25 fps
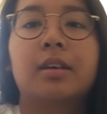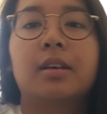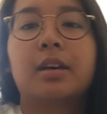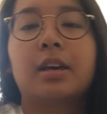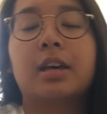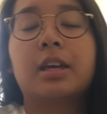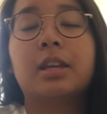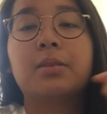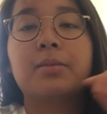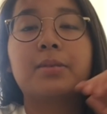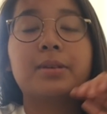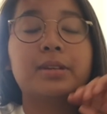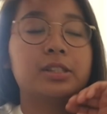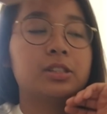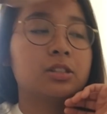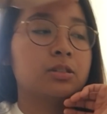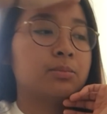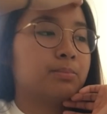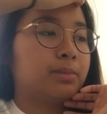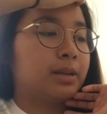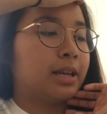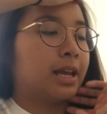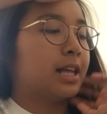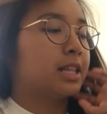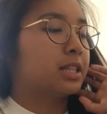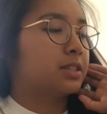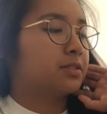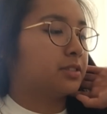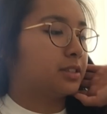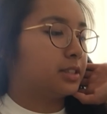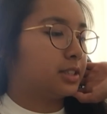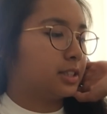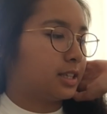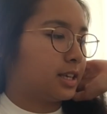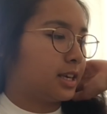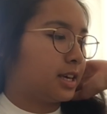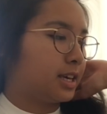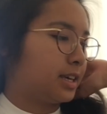Anyway, some plans for
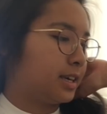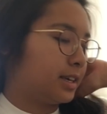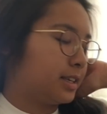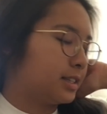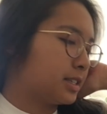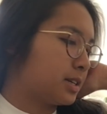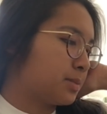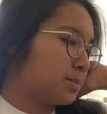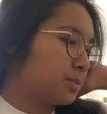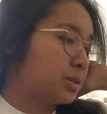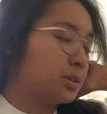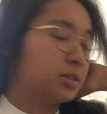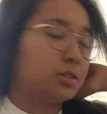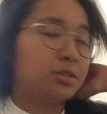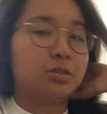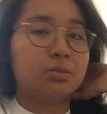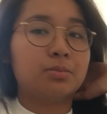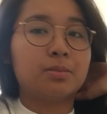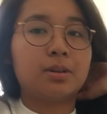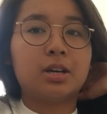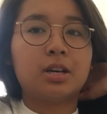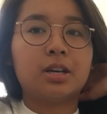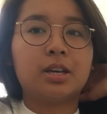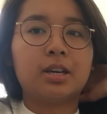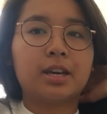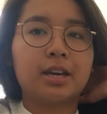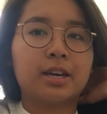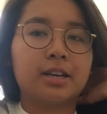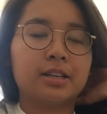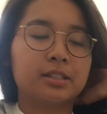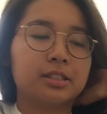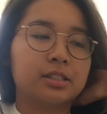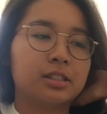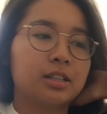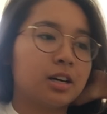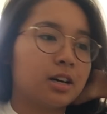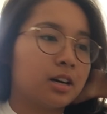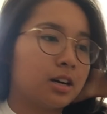today is I'm gonna do my
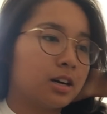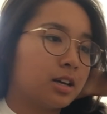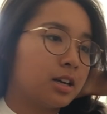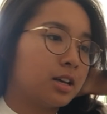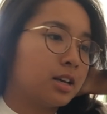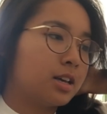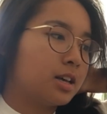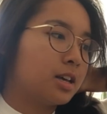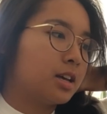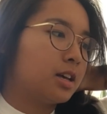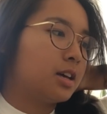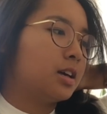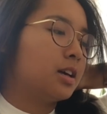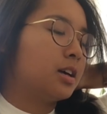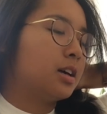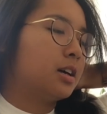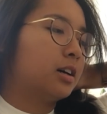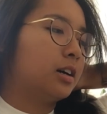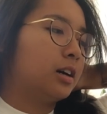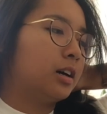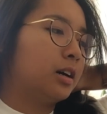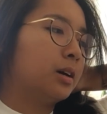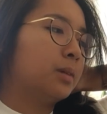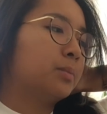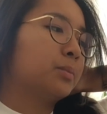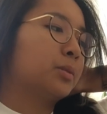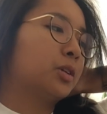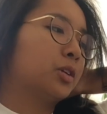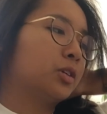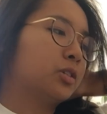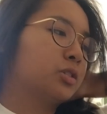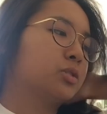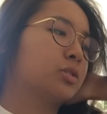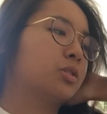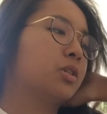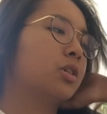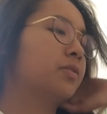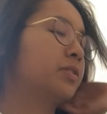ASR. I'm gonna go
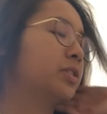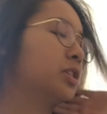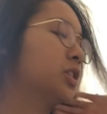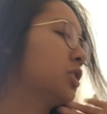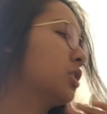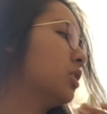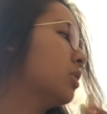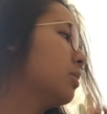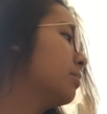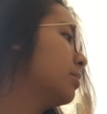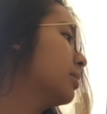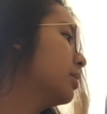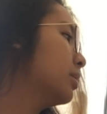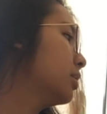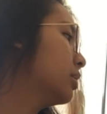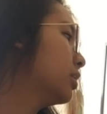to a coffee shop.